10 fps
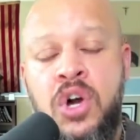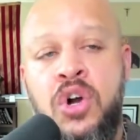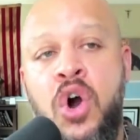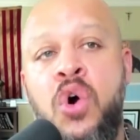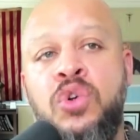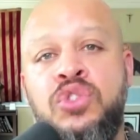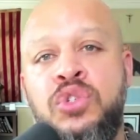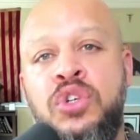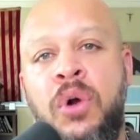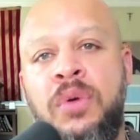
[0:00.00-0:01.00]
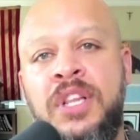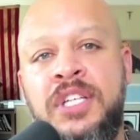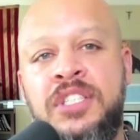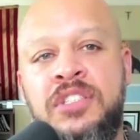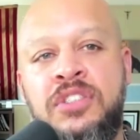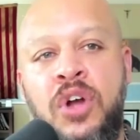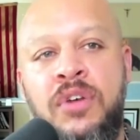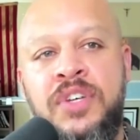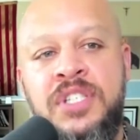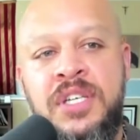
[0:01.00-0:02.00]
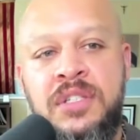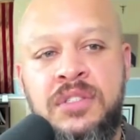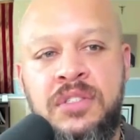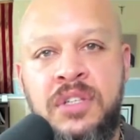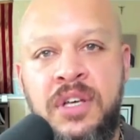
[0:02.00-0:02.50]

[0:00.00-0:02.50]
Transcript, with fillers: Go to your religious services.